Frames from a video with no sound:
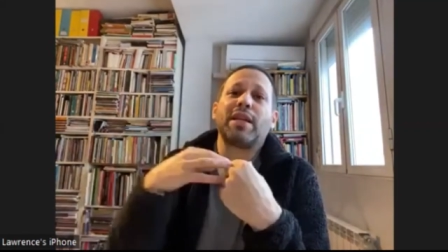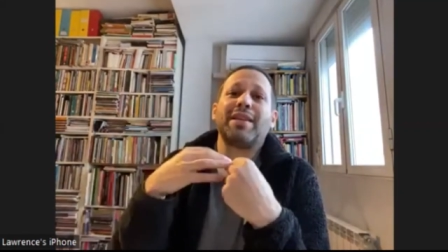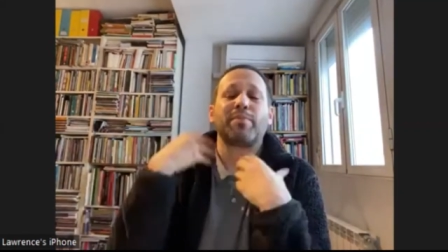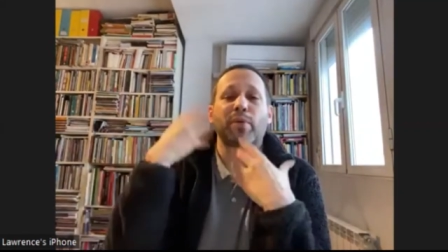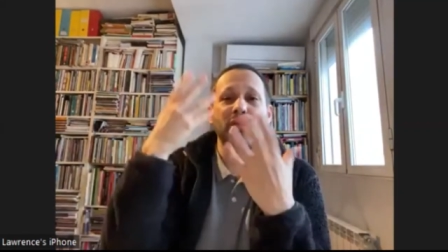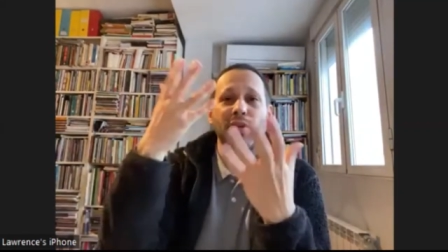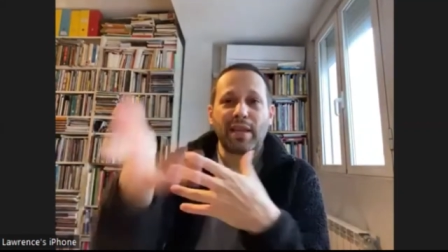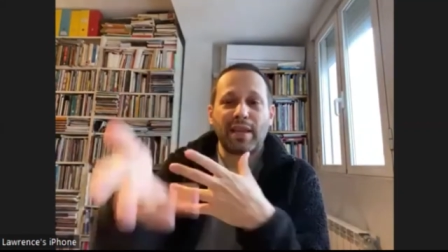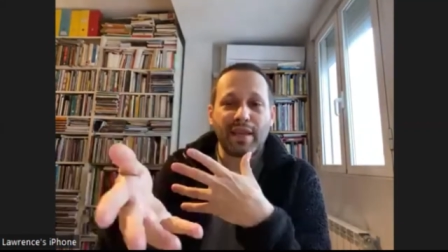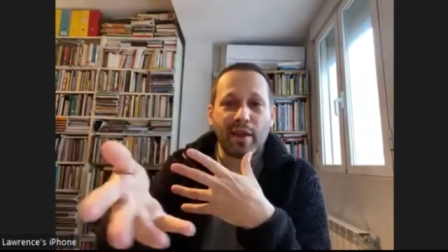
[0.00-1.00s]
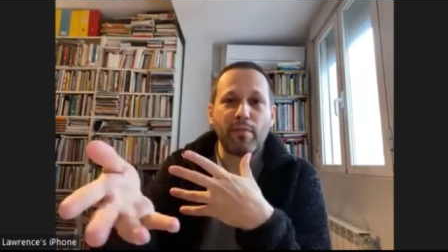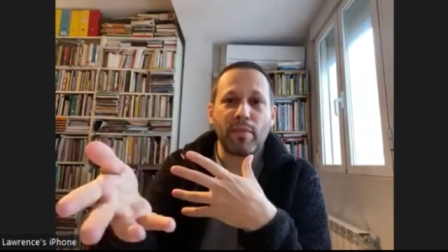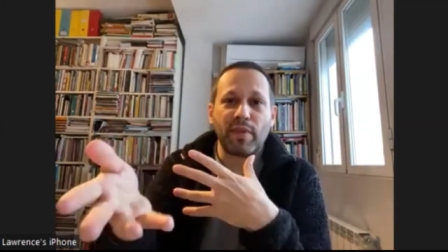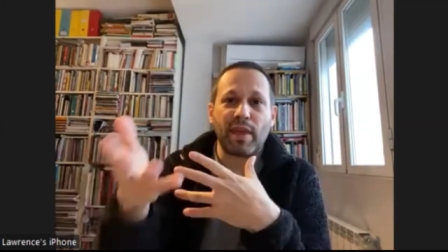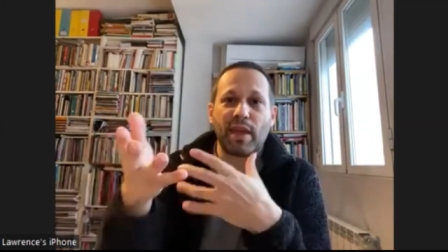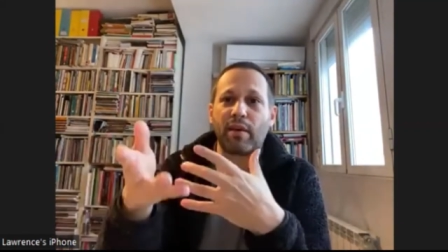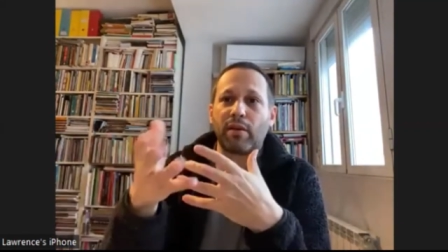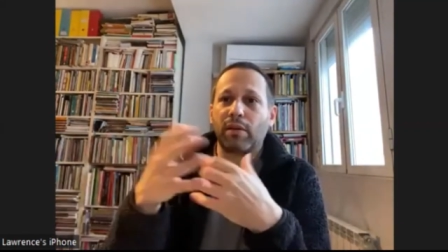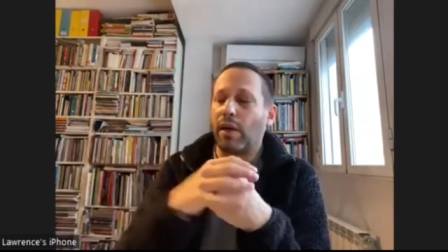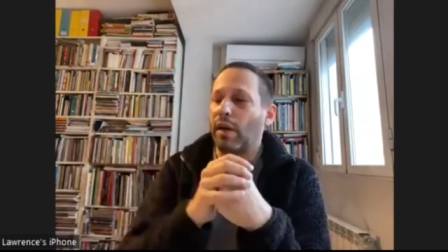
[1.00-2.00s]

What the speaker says: And this person, their